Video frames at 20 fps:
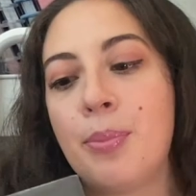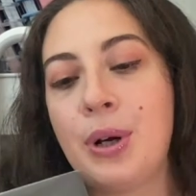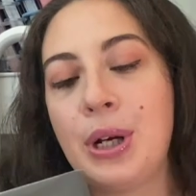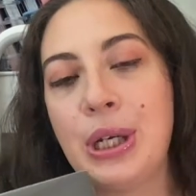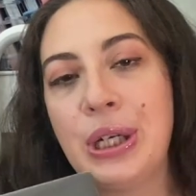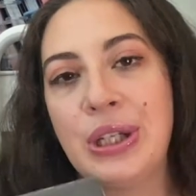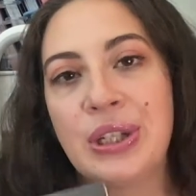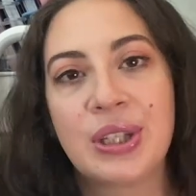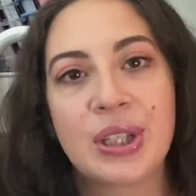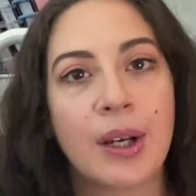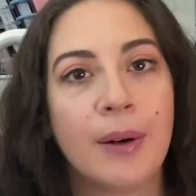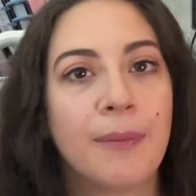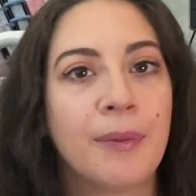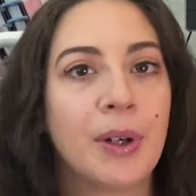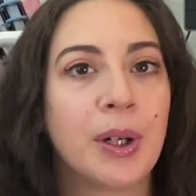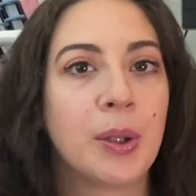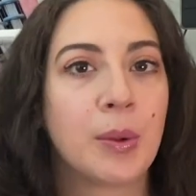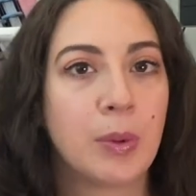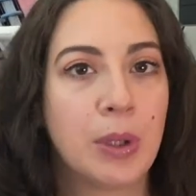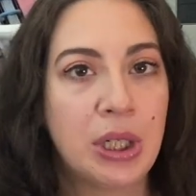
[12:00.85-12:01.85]
Britney
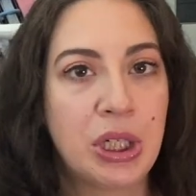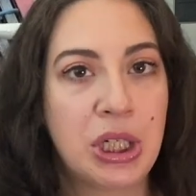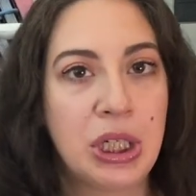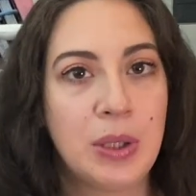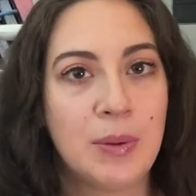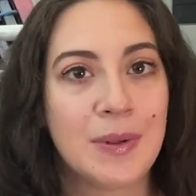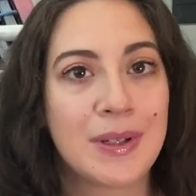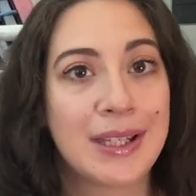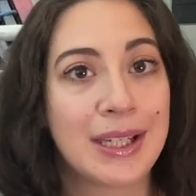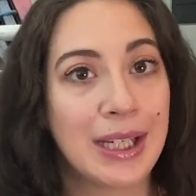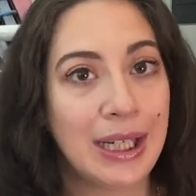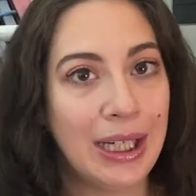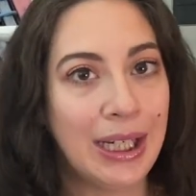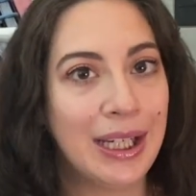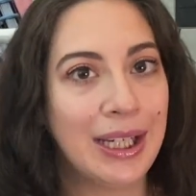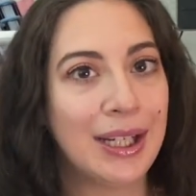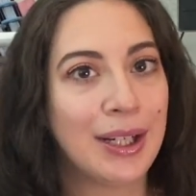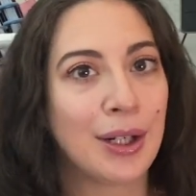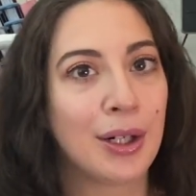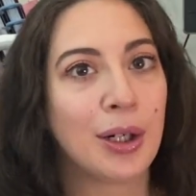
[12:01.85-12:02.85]
suffered when she was
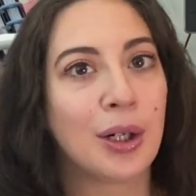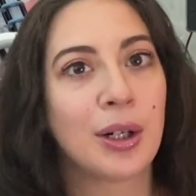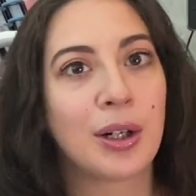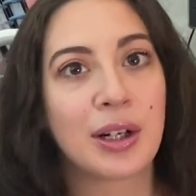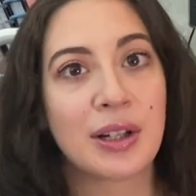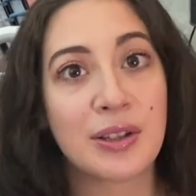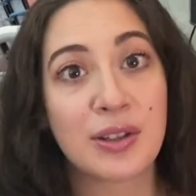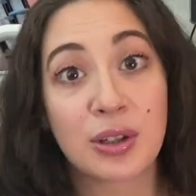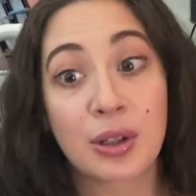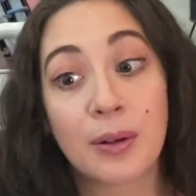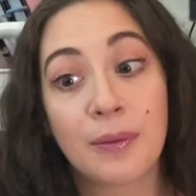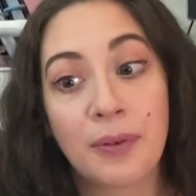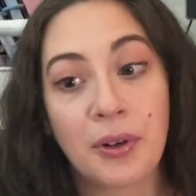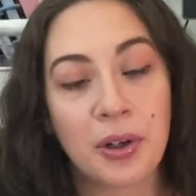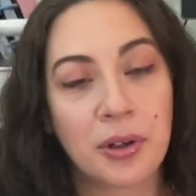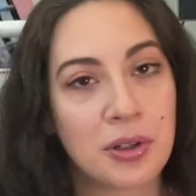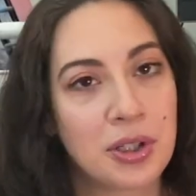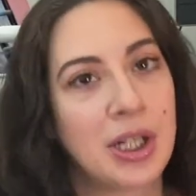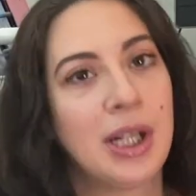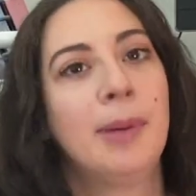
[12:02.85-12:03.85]
in her
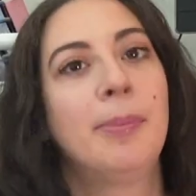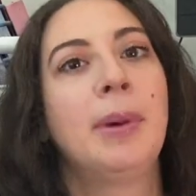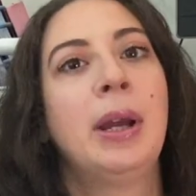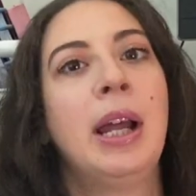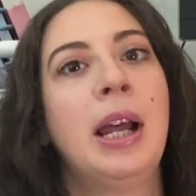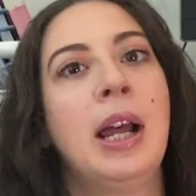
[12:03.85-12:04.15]
conservatorship.